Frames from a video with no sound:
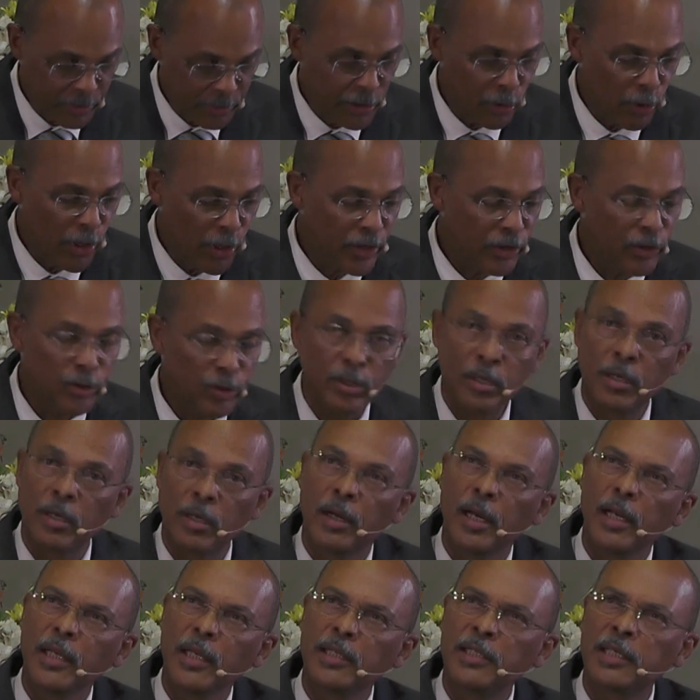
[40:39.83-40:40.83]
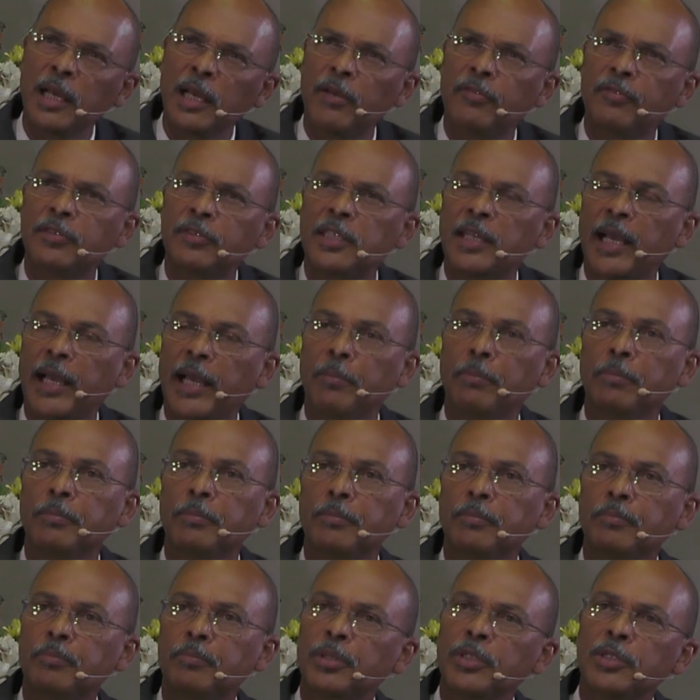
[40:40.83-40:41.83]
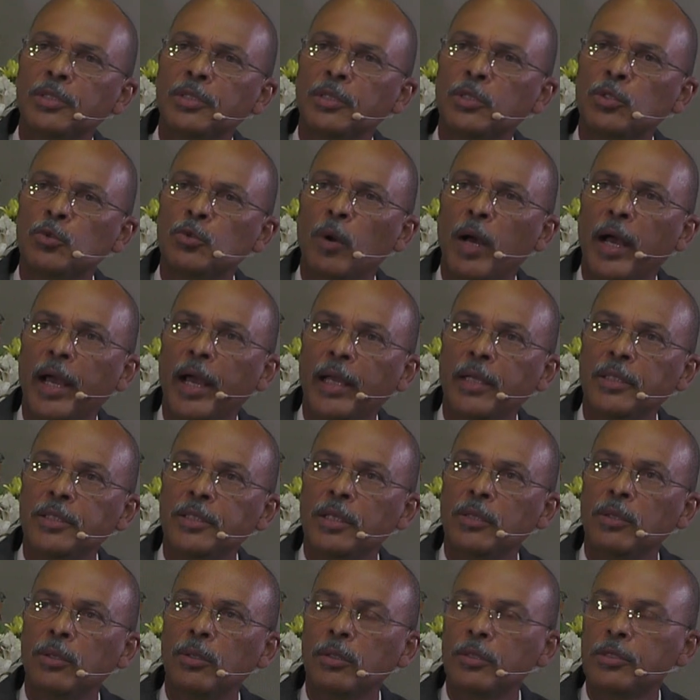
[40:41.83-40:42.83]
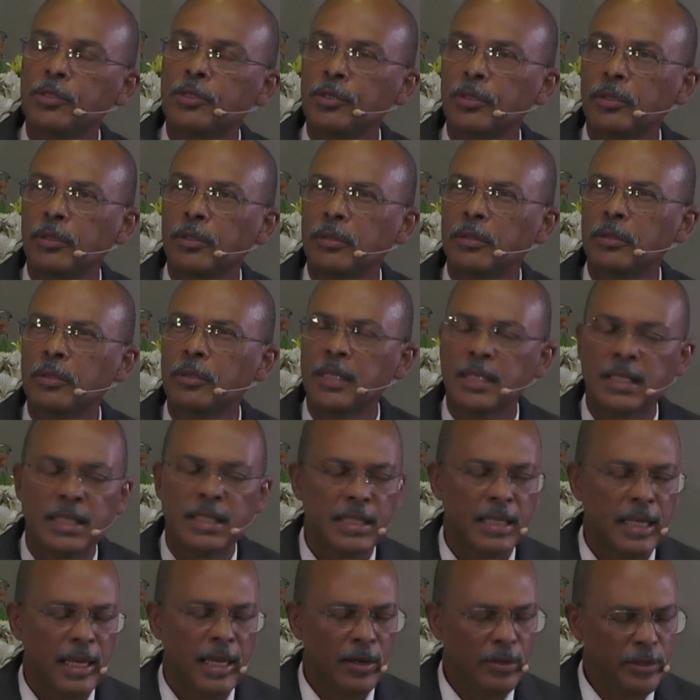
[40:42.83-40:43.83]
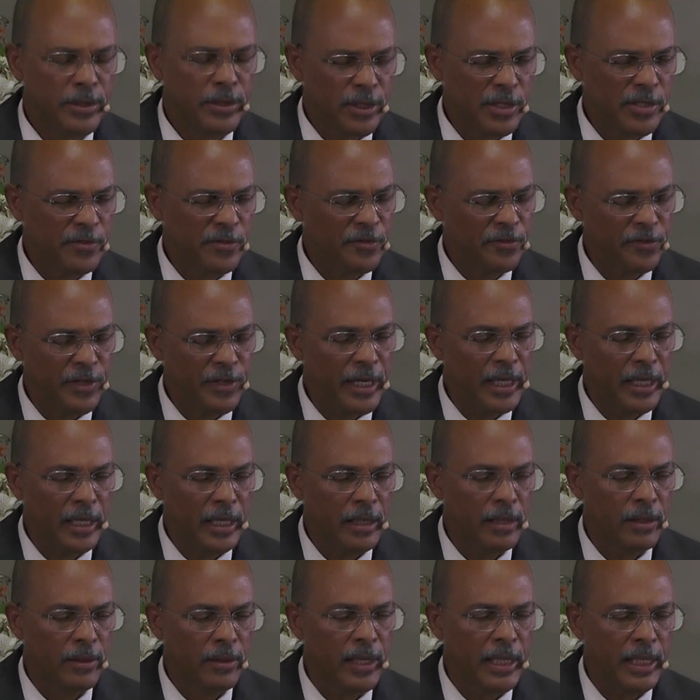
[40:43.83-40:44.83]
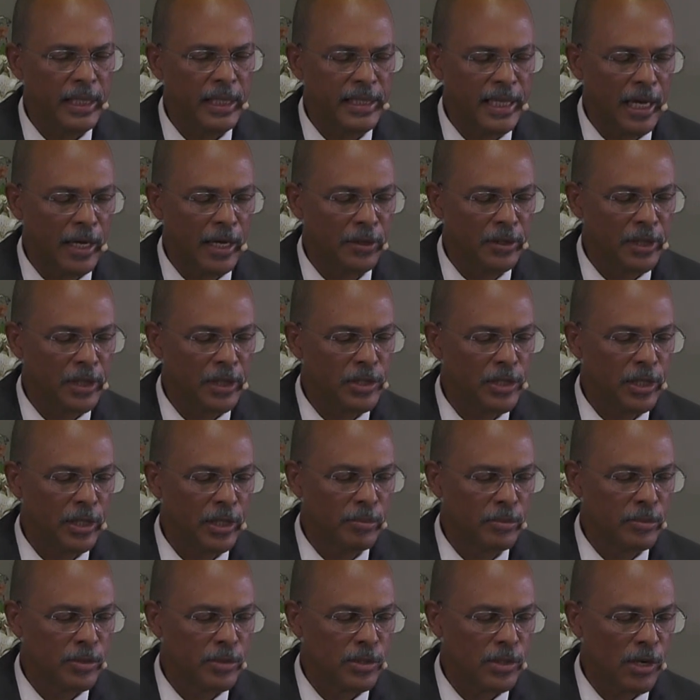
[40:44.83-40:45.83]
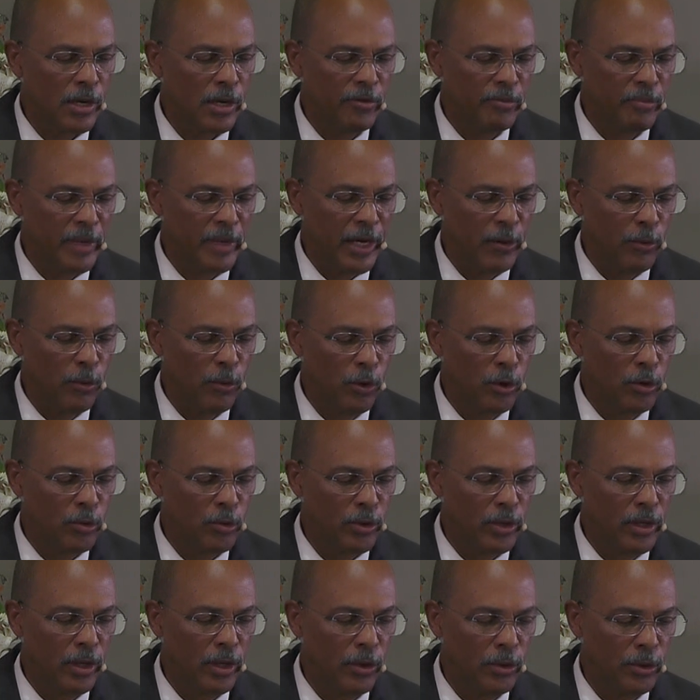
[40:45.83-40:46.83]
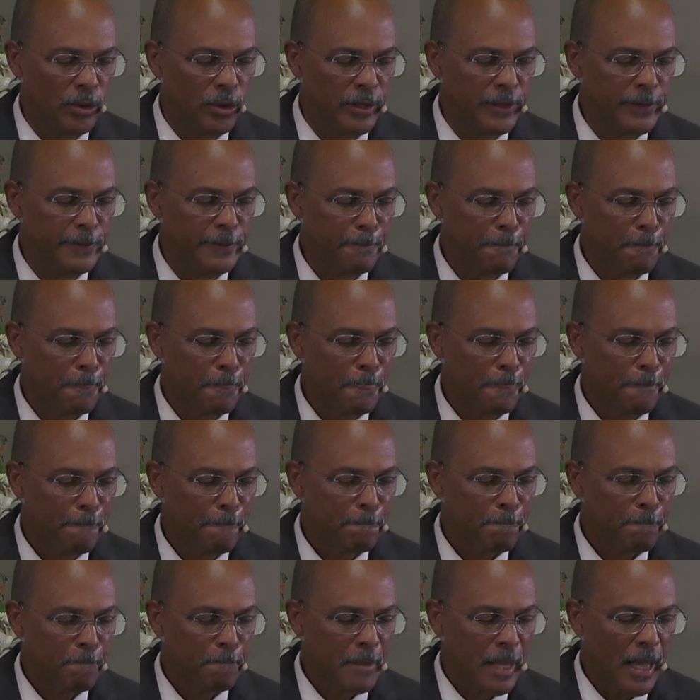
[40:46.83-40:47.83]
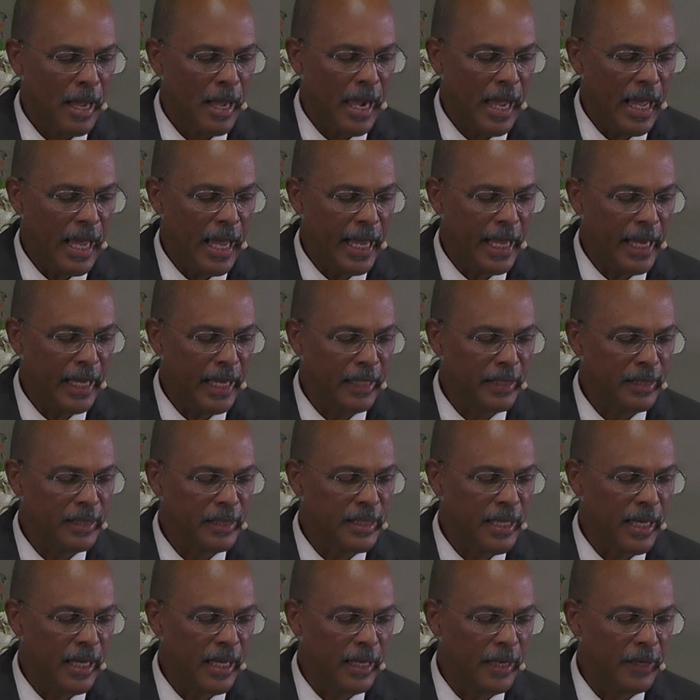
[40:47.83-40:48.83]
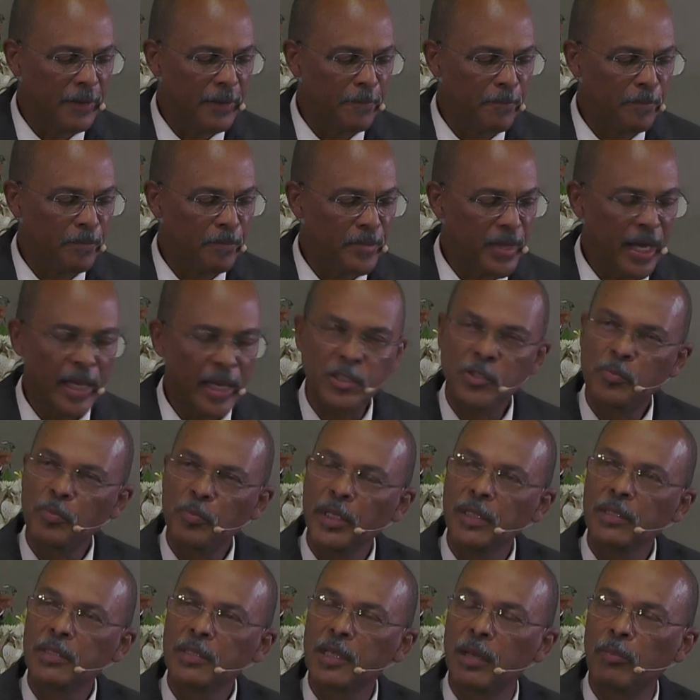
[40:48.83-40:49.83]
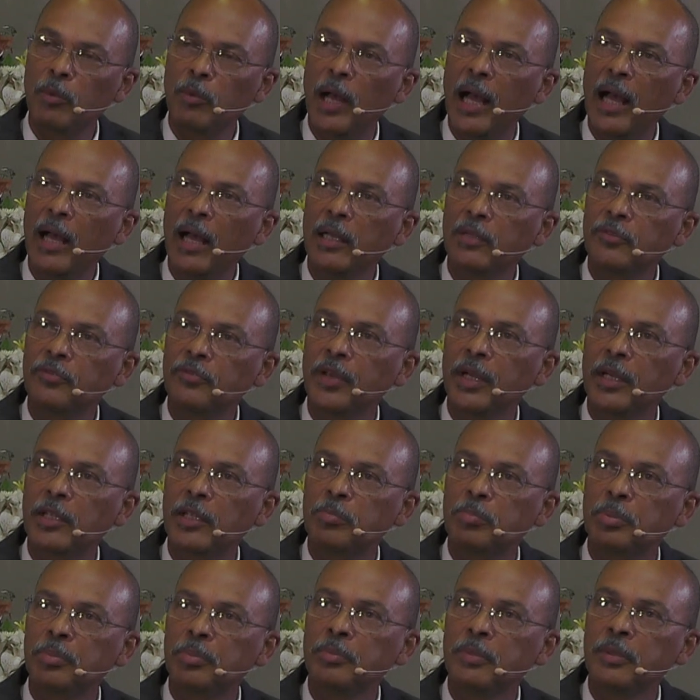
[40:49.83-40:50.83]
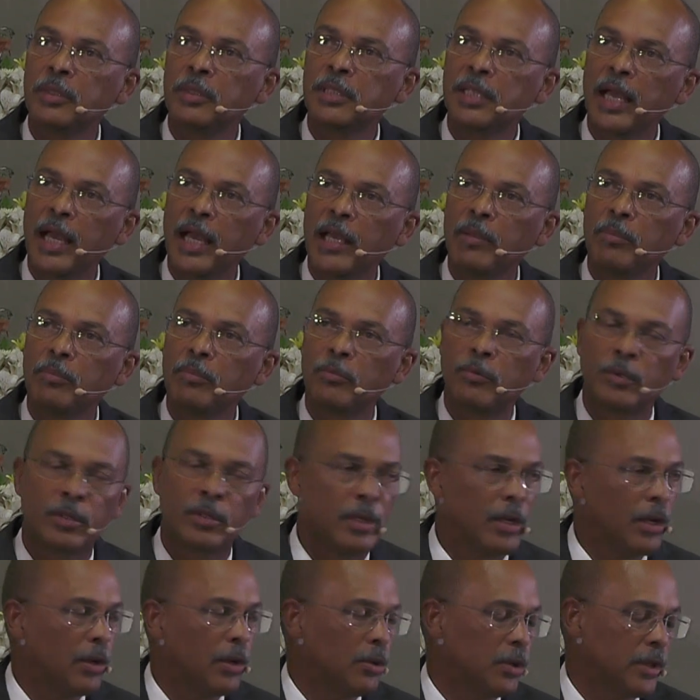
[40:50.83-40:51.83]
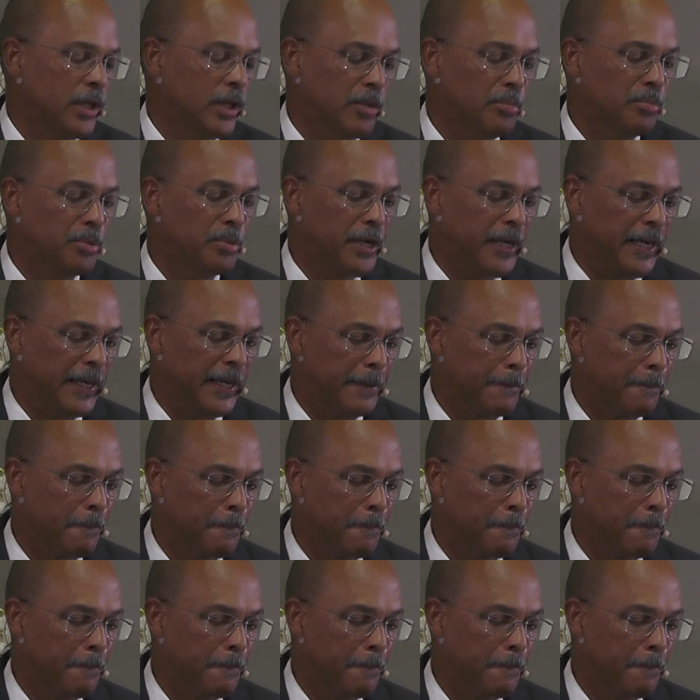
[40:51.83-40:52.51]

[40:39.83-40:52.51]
going through a really tough time, business-wise, and also I was just feeling really down in terms of my walk with the Lord. And I spent some heartfelt time with the Lord in prayer.